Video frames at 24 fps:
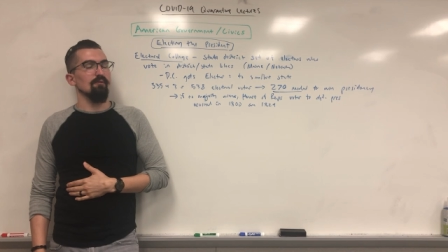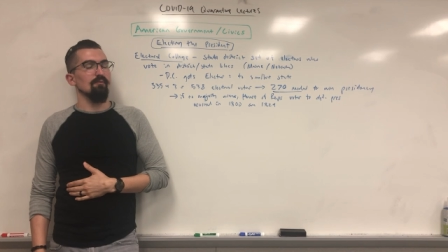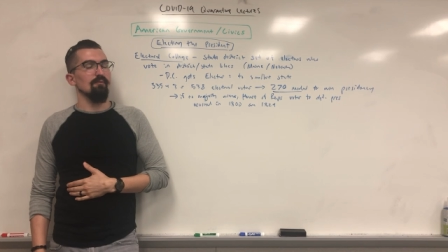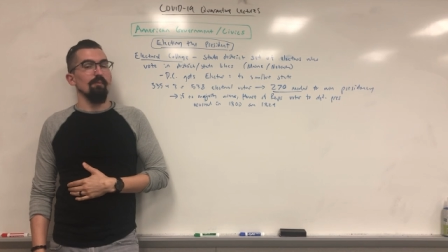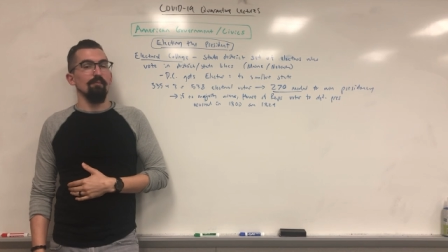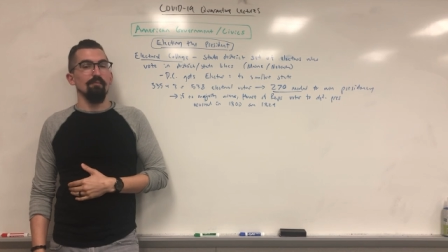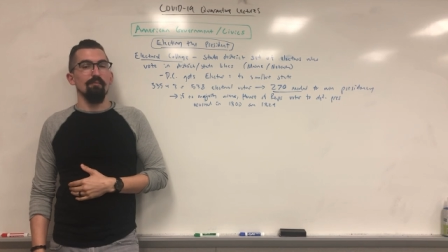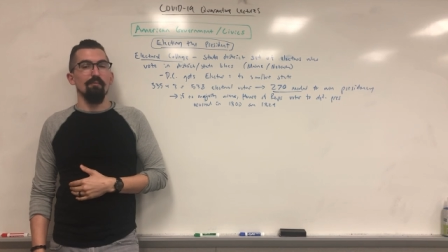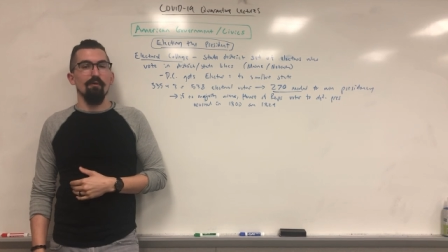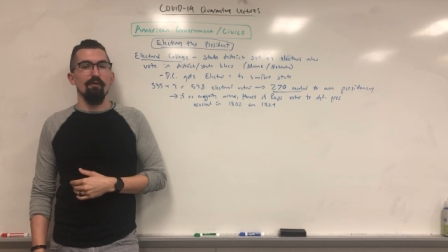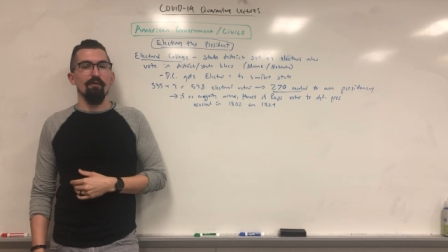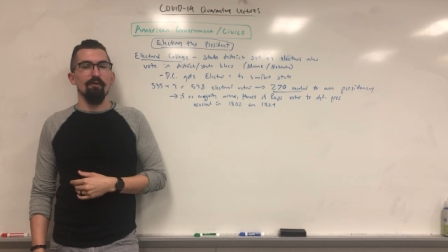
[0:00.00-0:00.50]

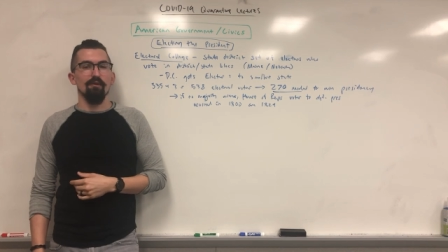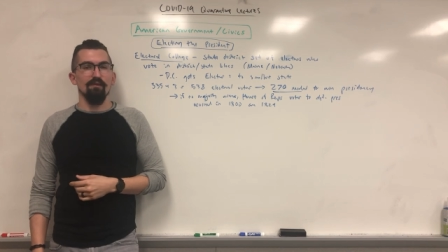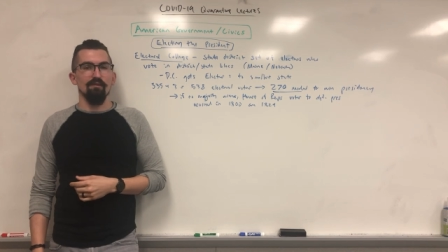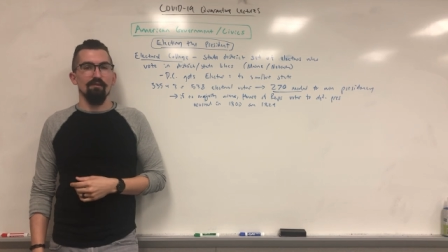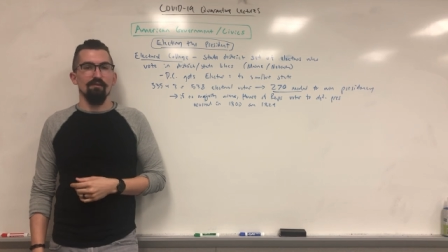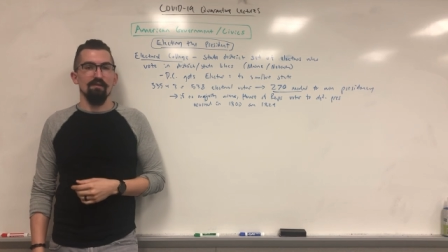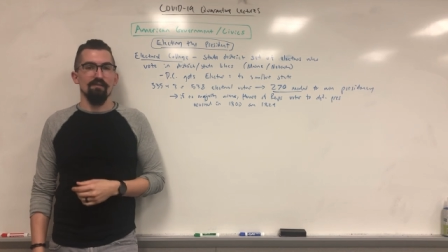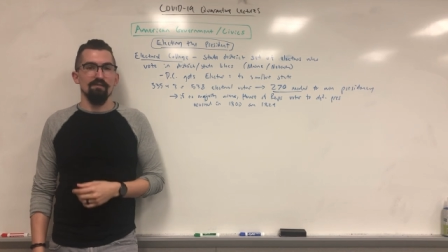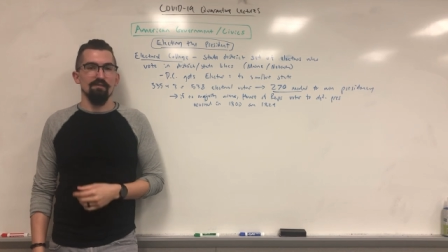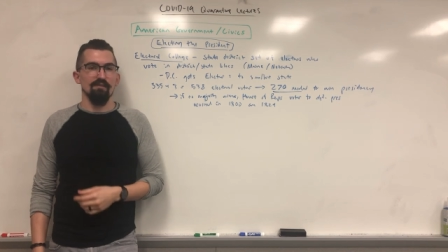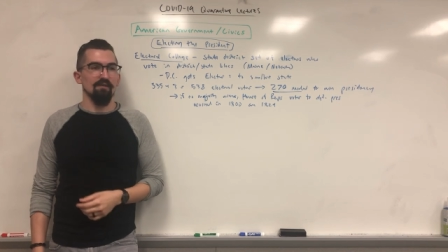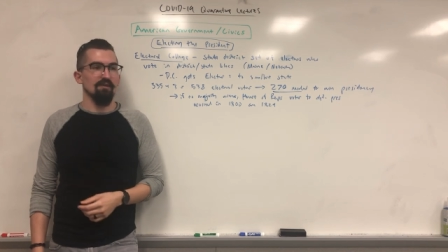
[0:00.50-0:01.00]
corrupt bargain,
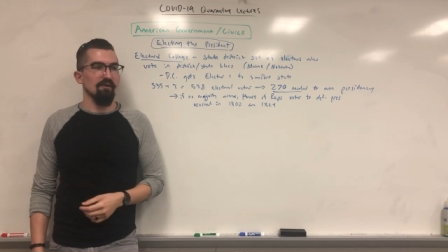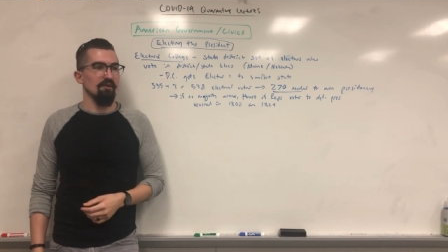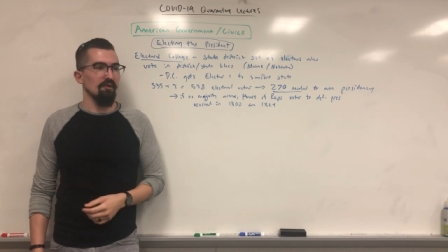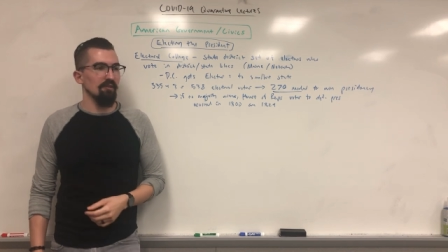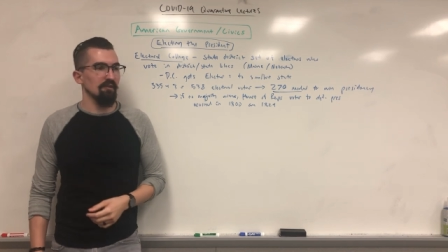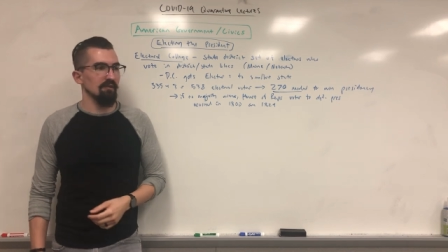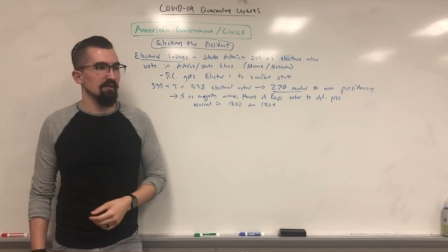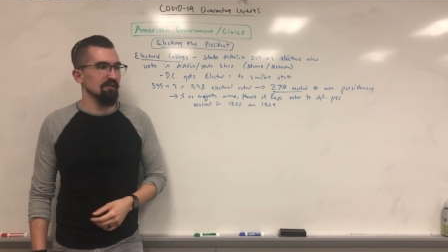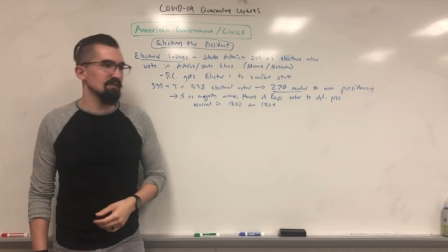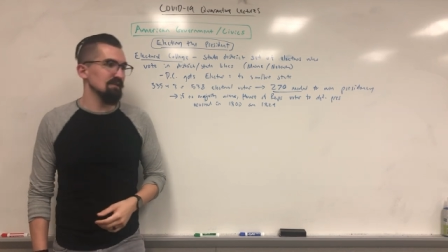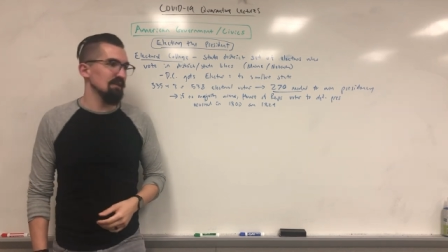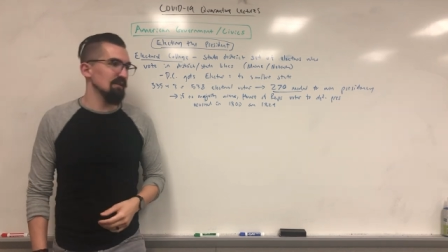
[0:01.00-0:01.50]
as they called
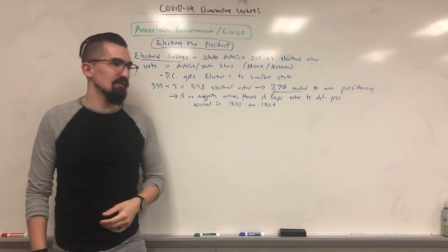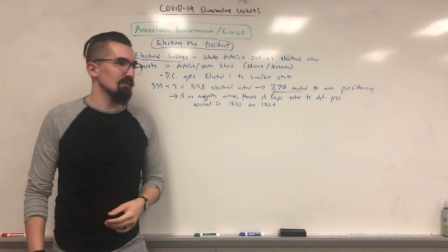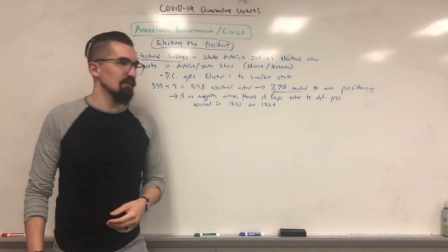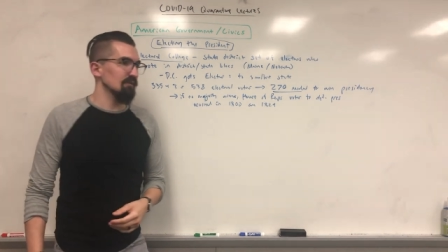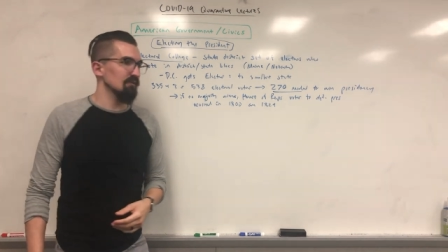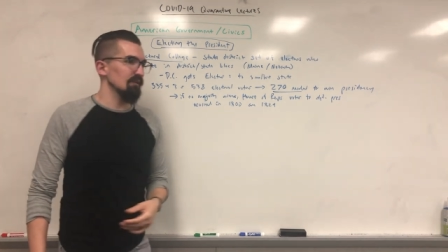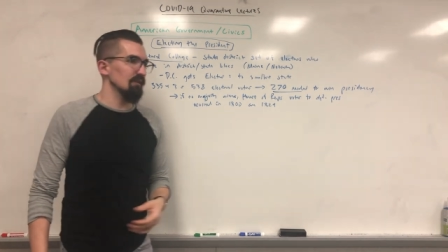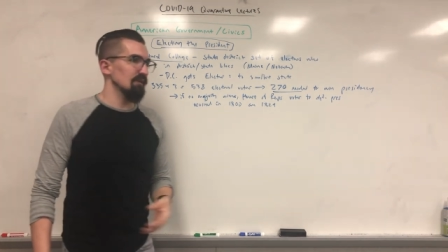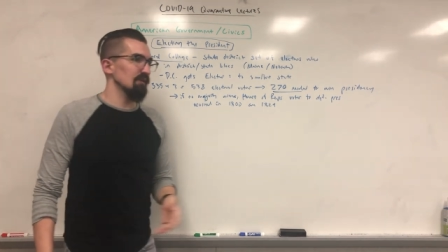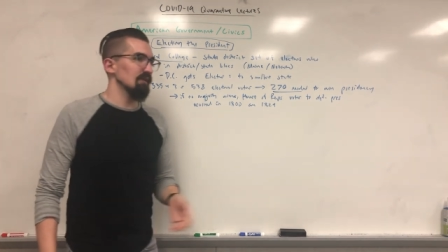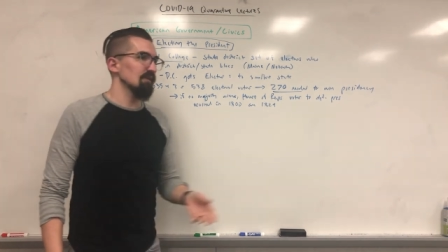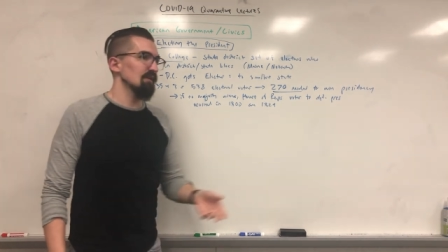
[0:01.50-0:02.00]
it, because Henry
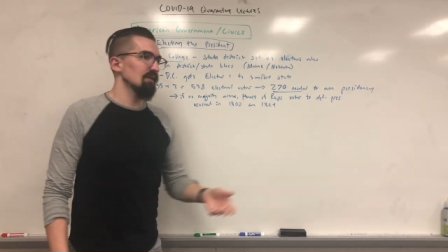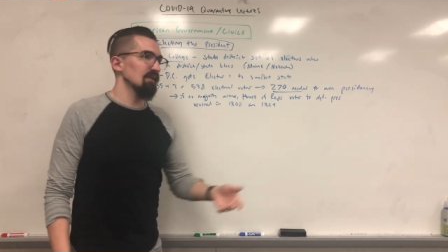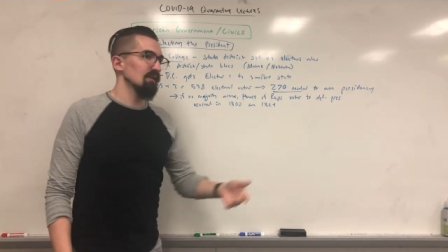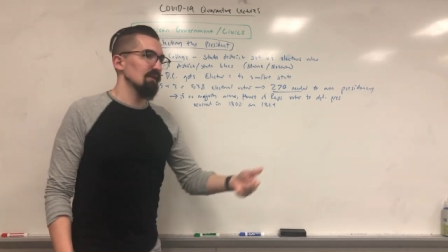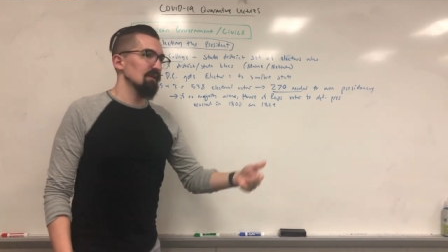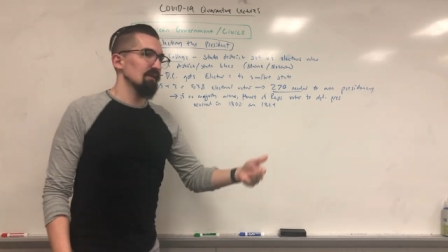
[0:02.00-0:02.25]
Clay